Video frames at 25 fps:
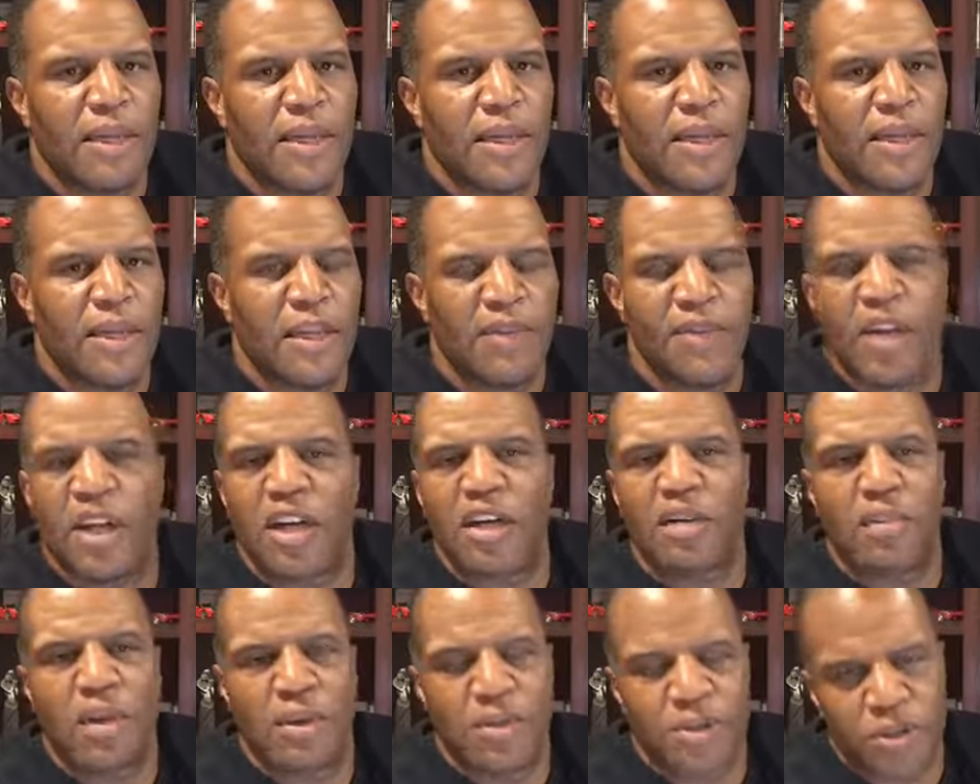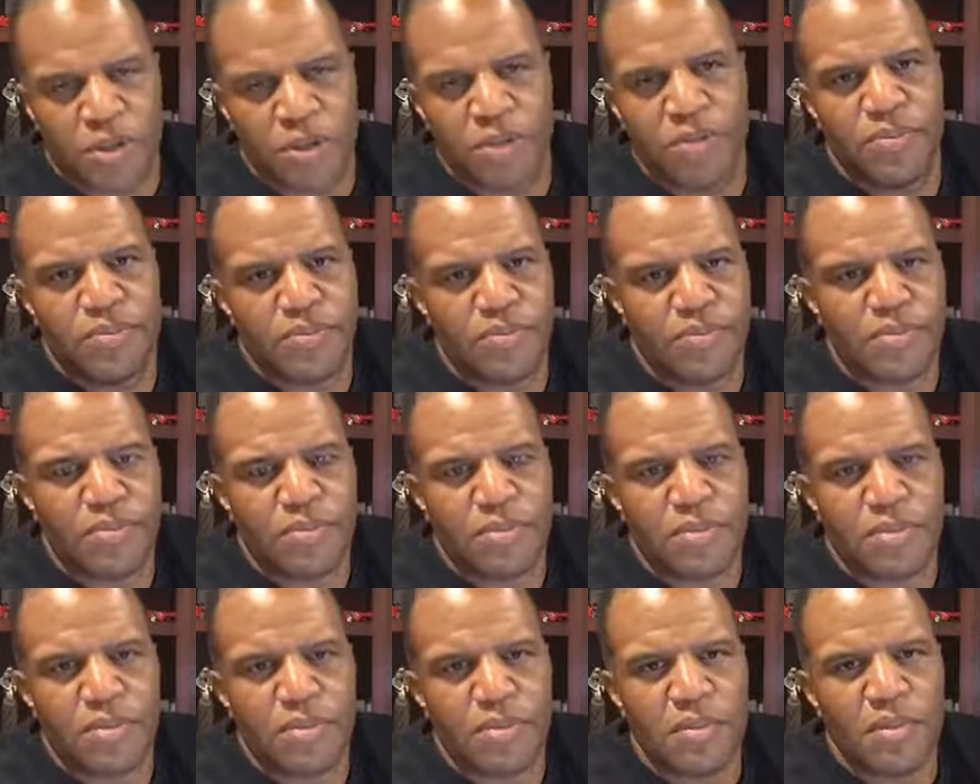giving a commercial
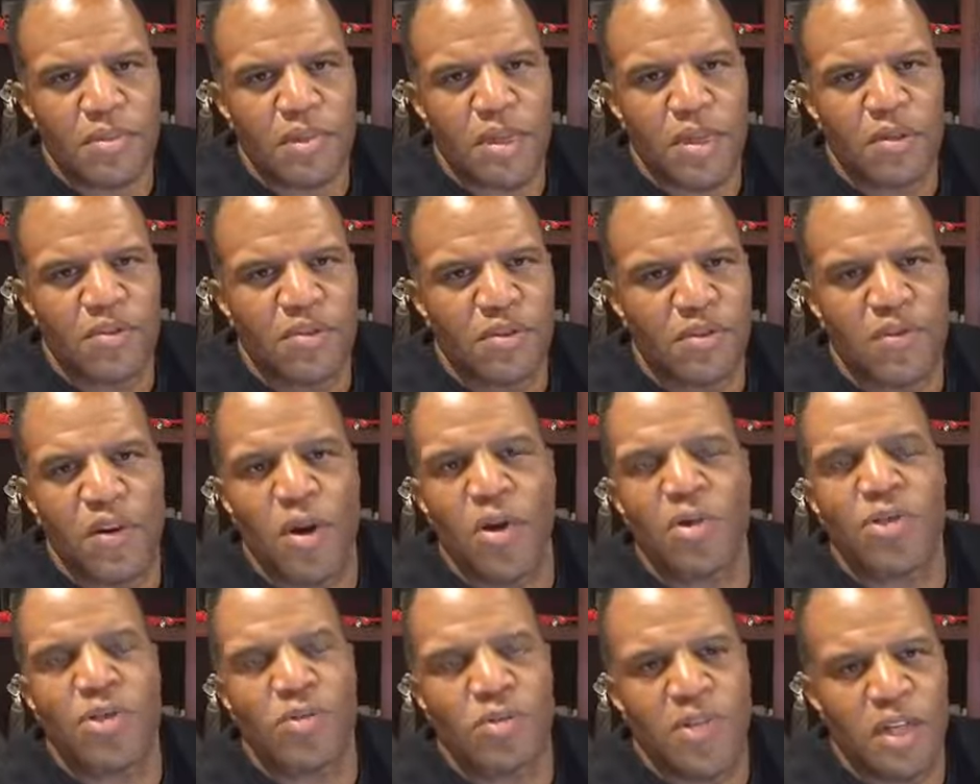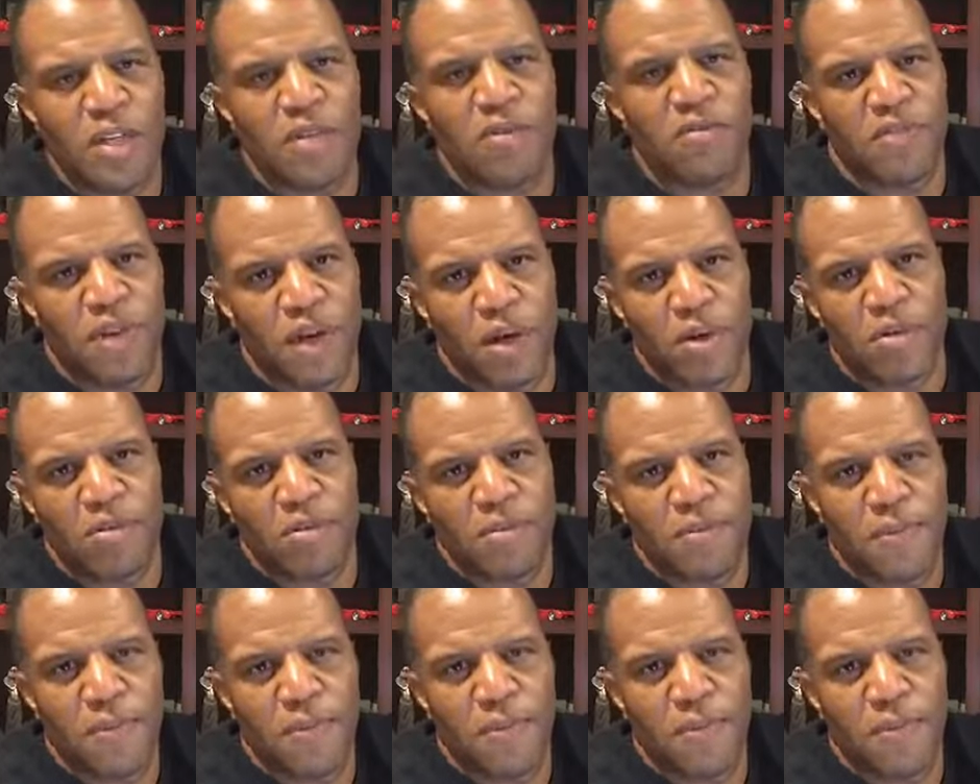for folks who didn't vote.